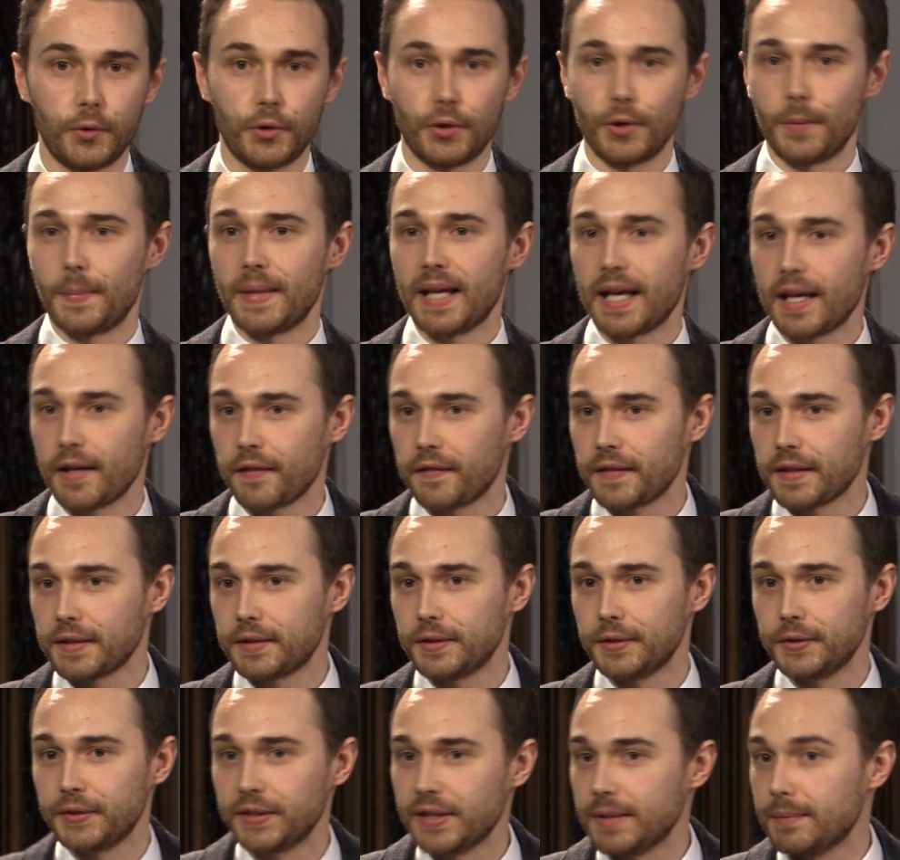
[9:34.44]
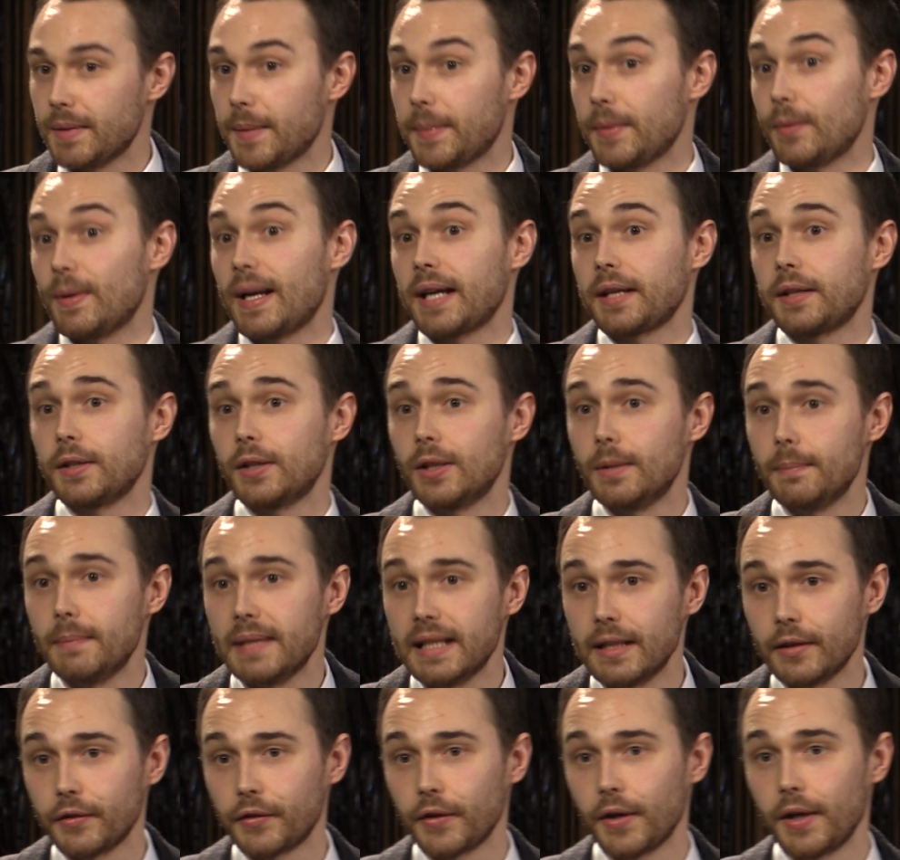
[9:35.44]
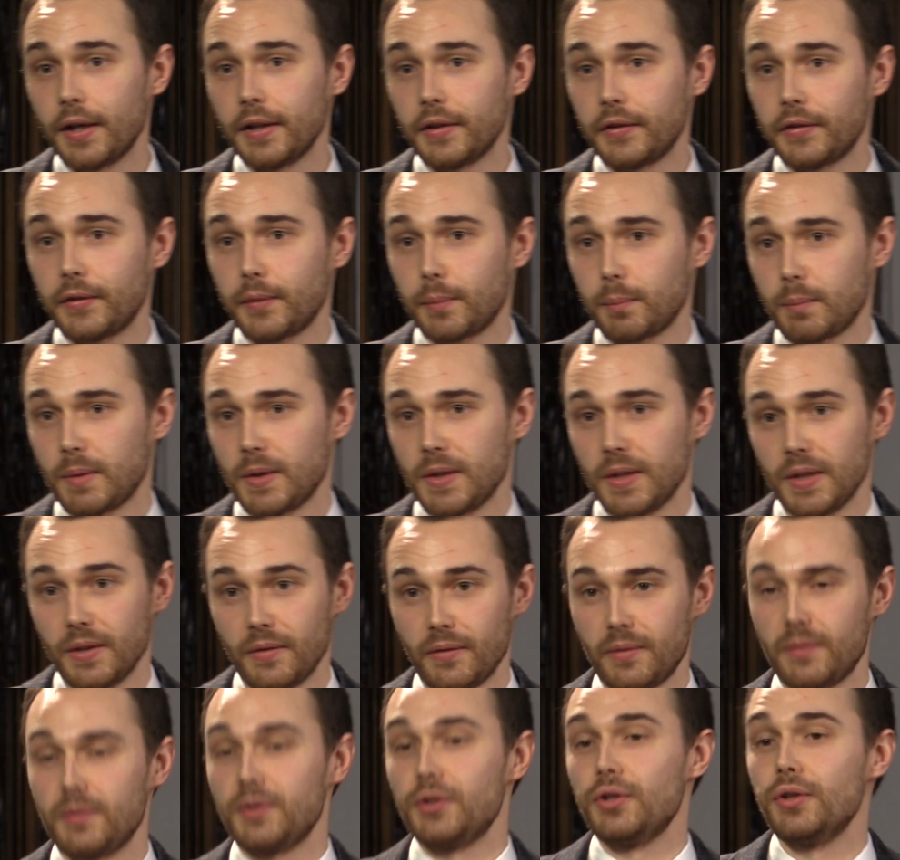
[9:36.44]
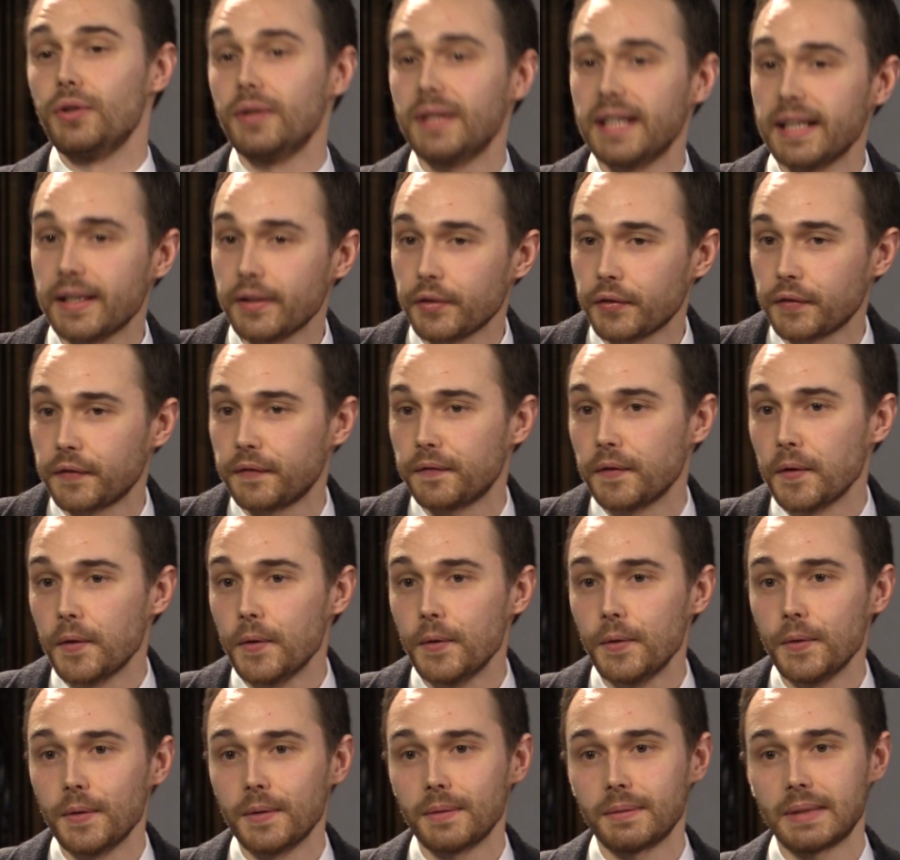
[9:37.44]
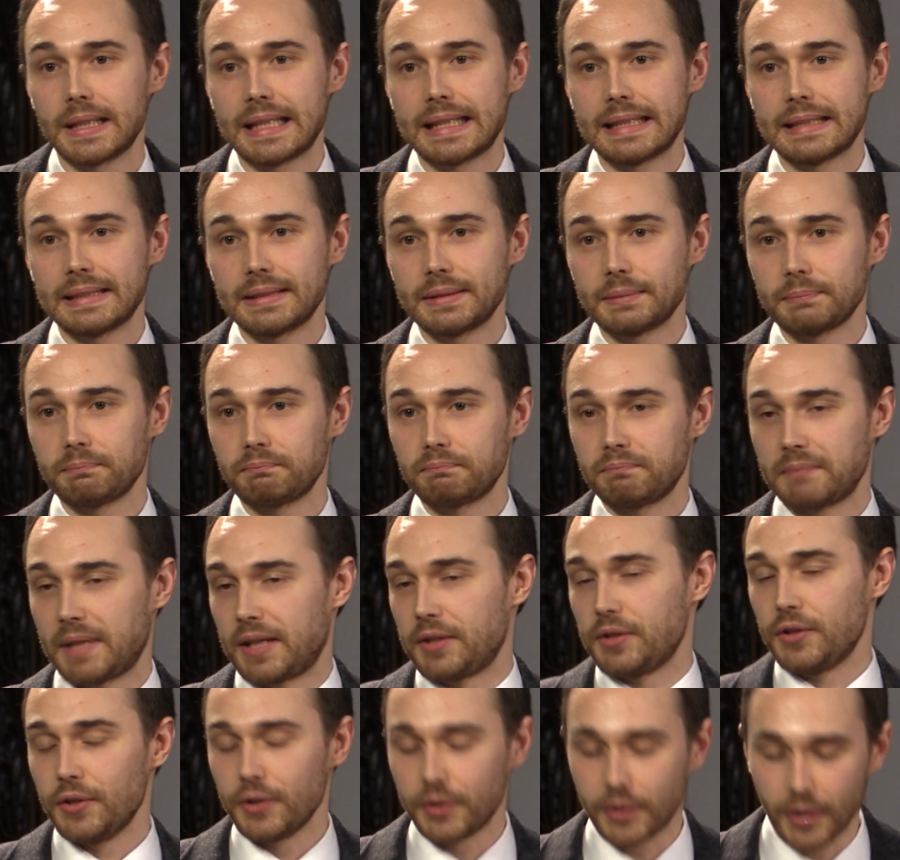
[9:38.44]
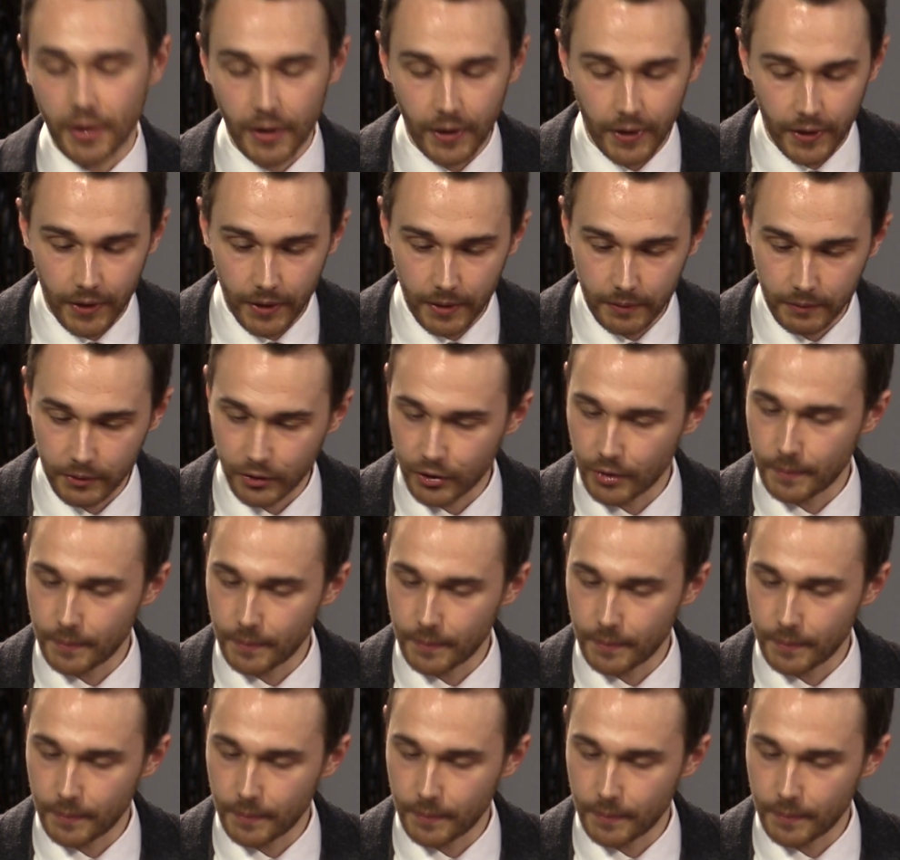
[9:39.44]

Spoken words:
Could be anything, couldn't it? Maybe regular meals out, the new latest phone, a new car.